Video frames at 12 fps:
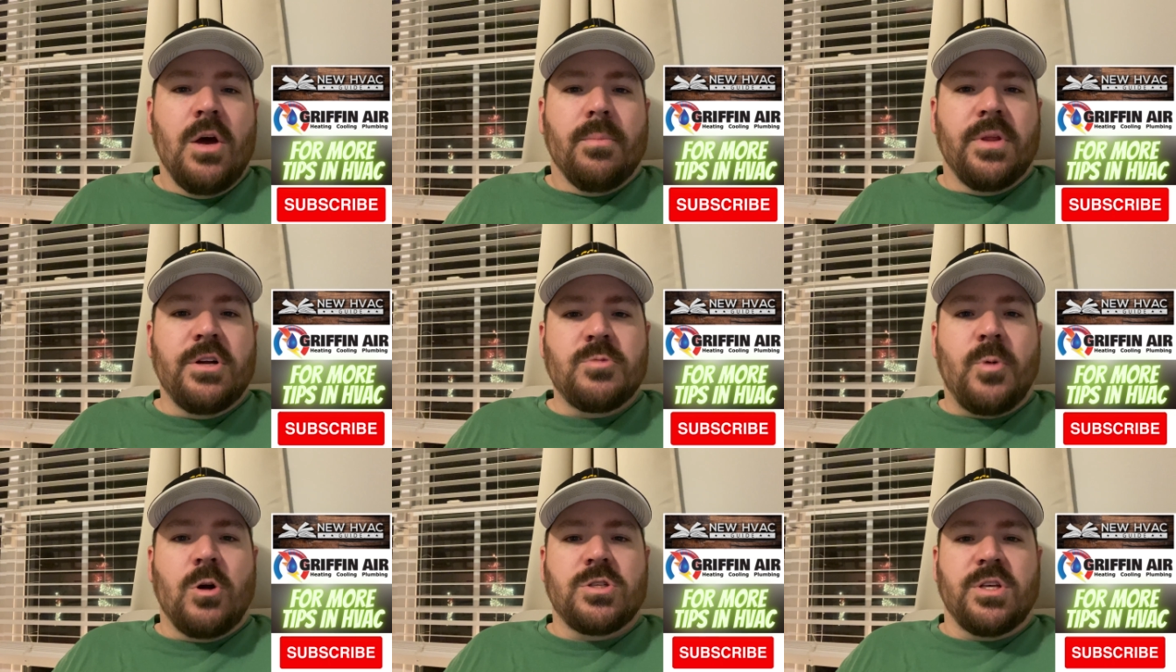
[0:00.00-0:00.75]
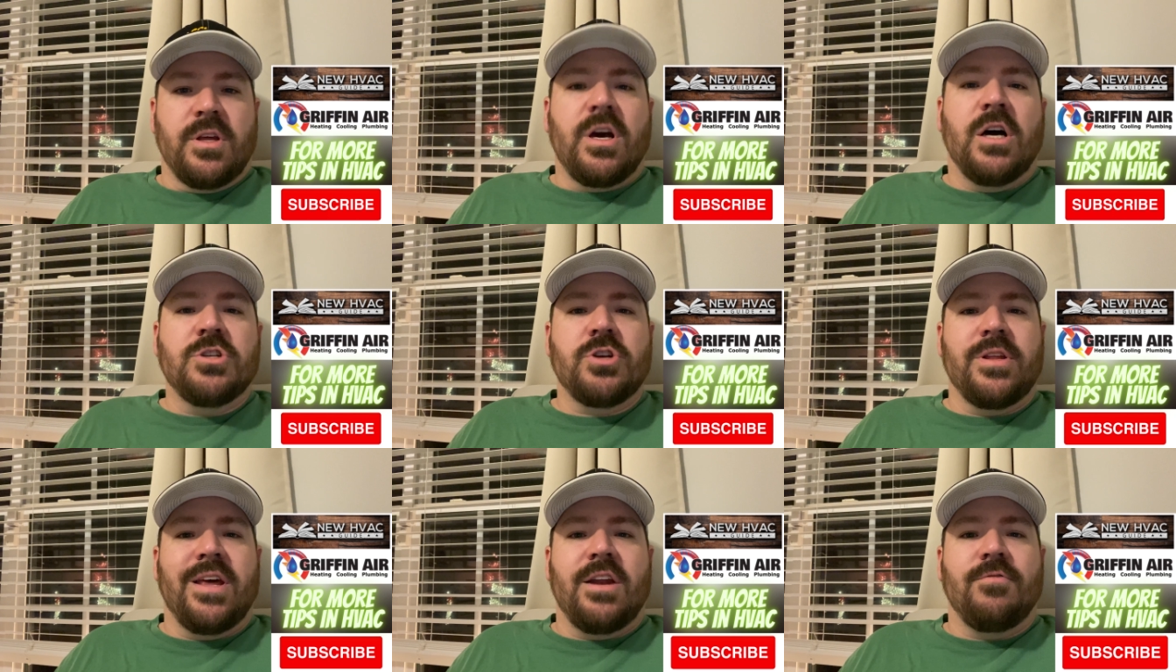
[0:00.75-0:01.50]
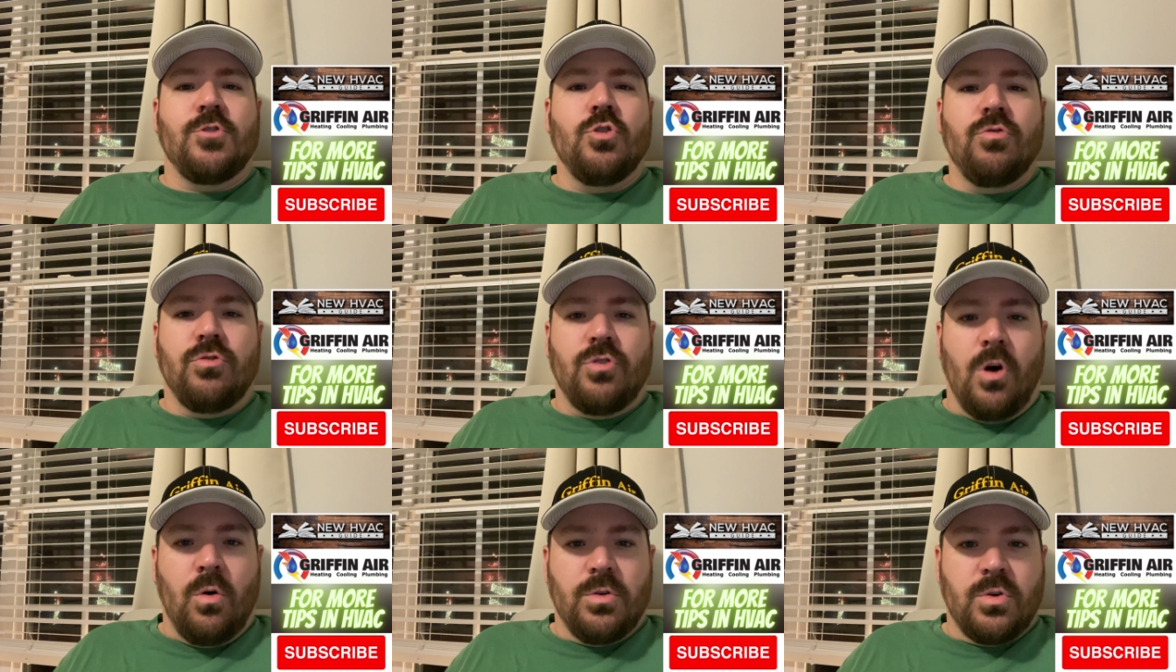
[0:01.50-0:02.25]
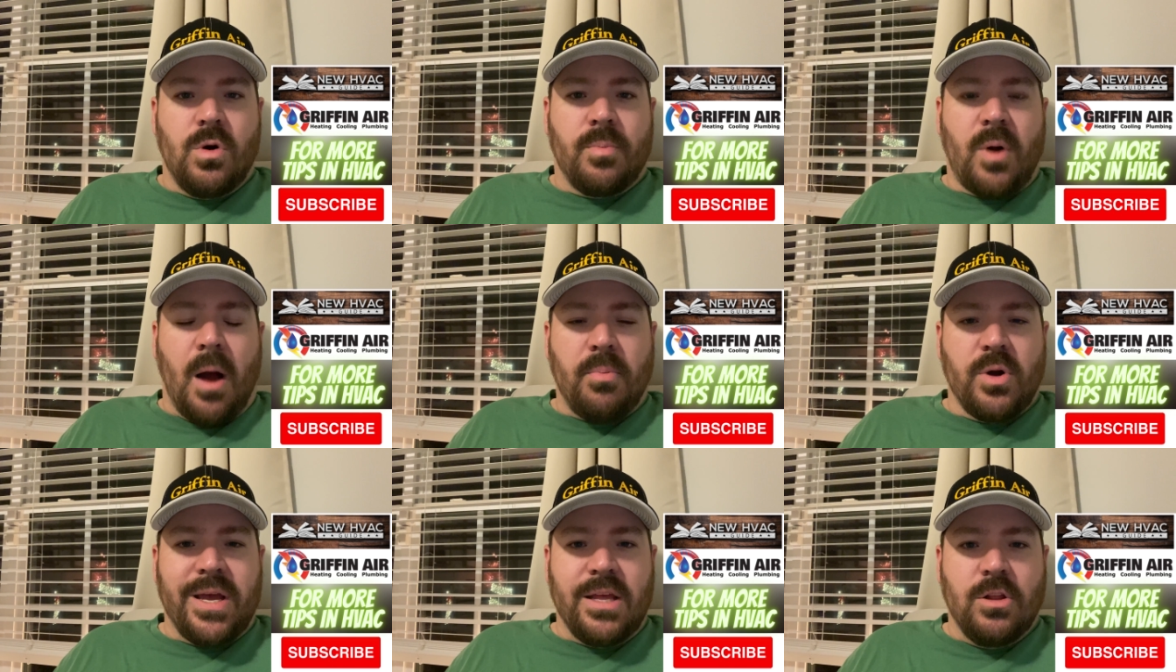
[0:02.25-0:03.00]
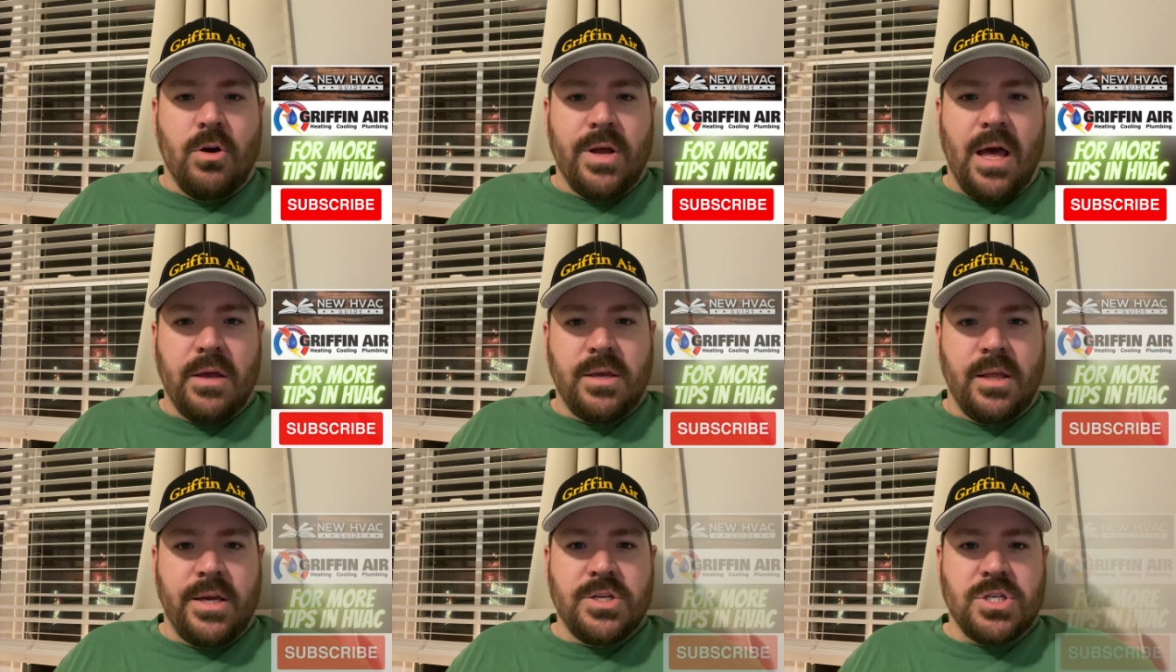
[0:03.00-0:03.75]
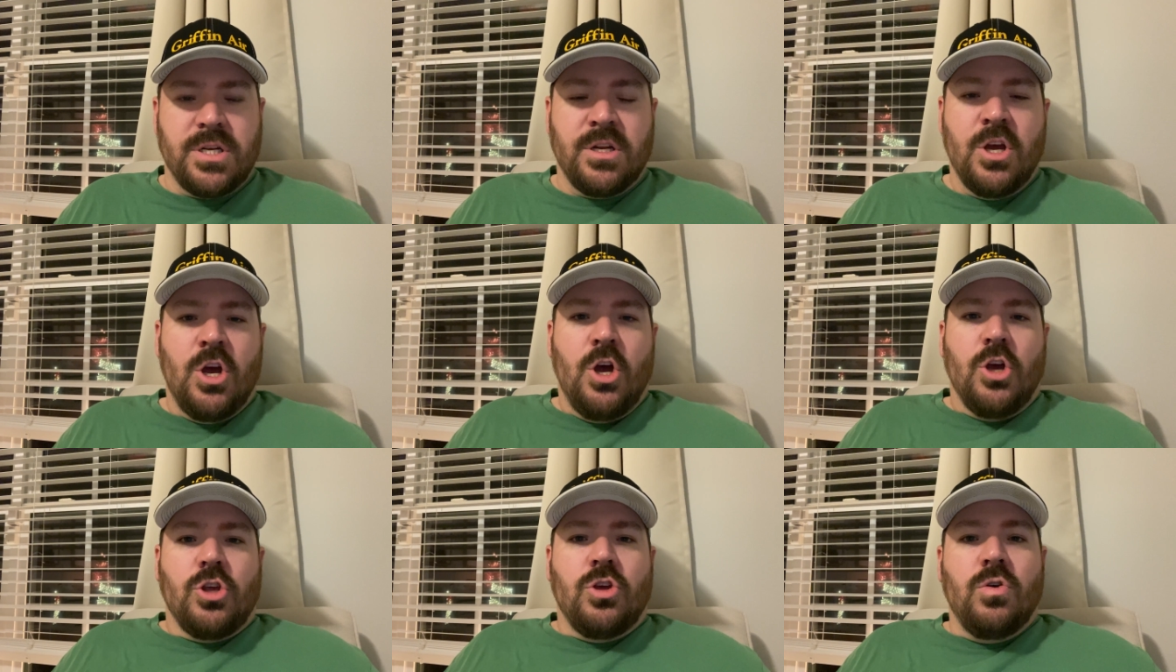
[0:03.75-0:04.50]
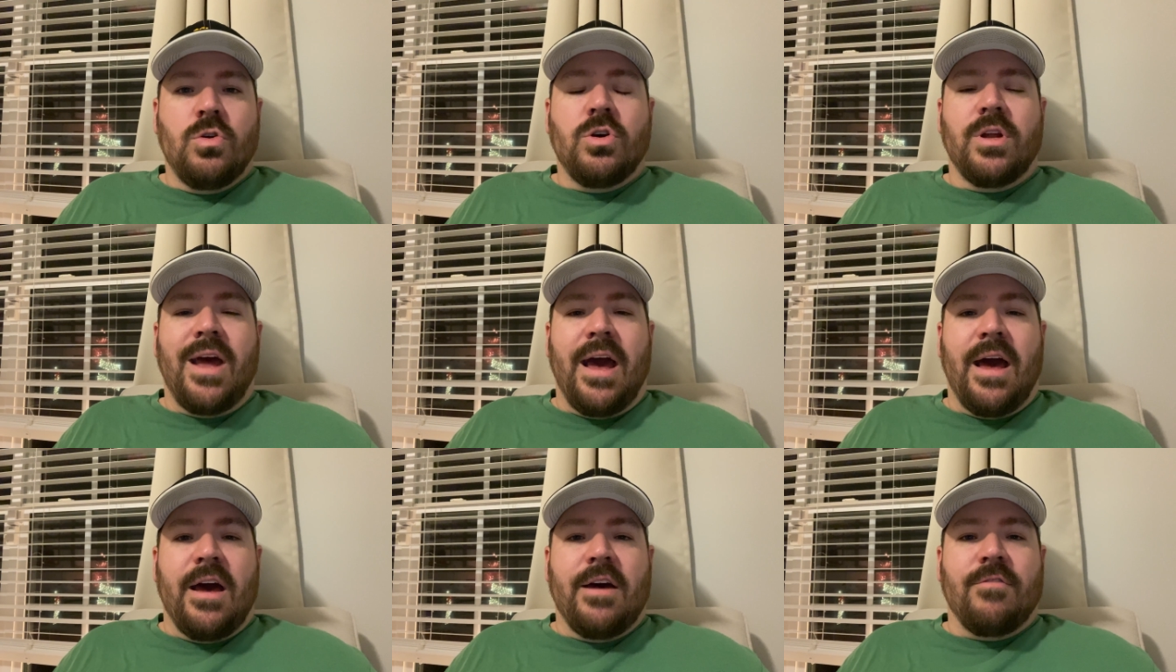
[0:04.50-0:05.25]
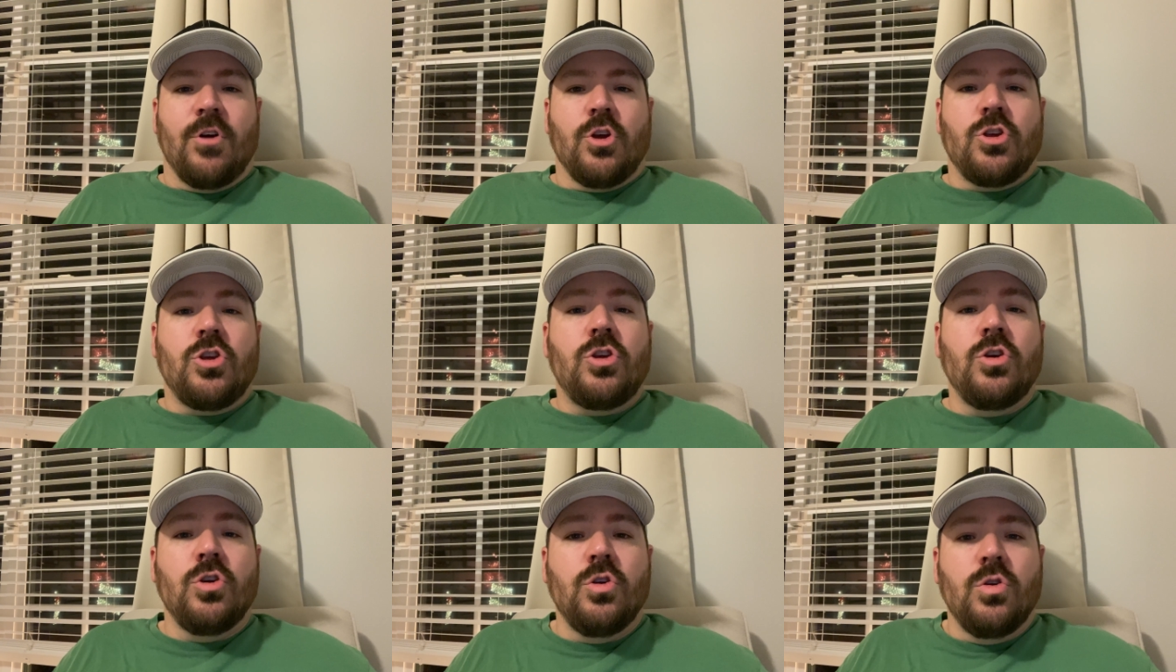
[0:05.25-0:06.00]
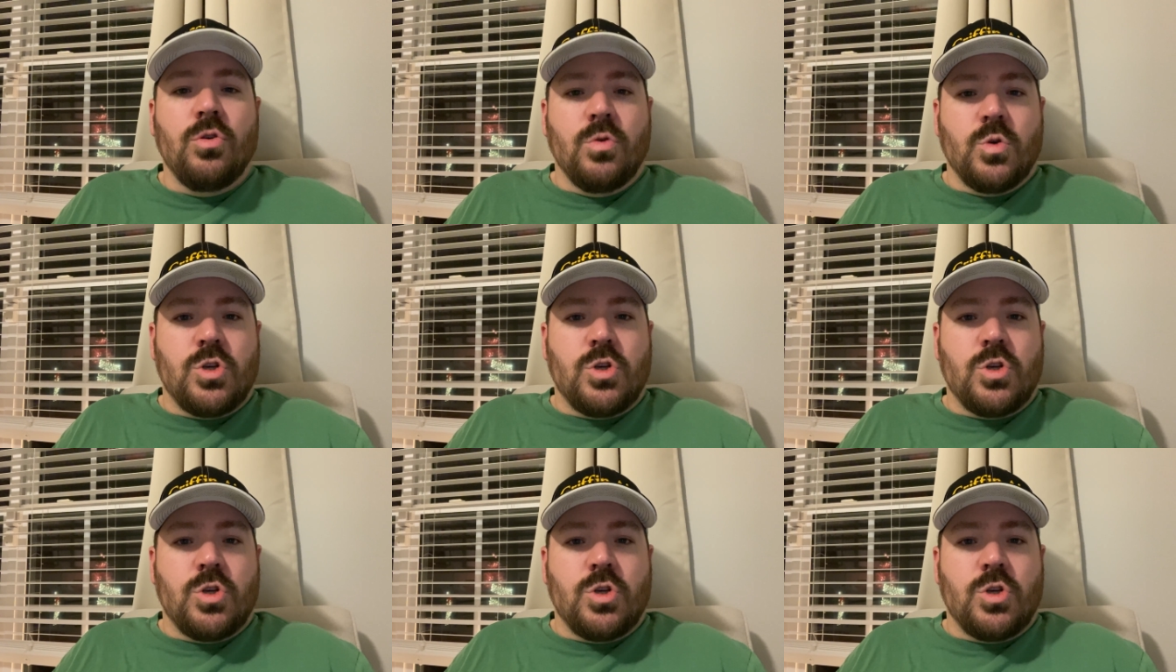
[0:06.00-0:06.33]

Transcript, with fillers: but there's parts of the country that if you don't do a proper heat load calculation, you could have huge,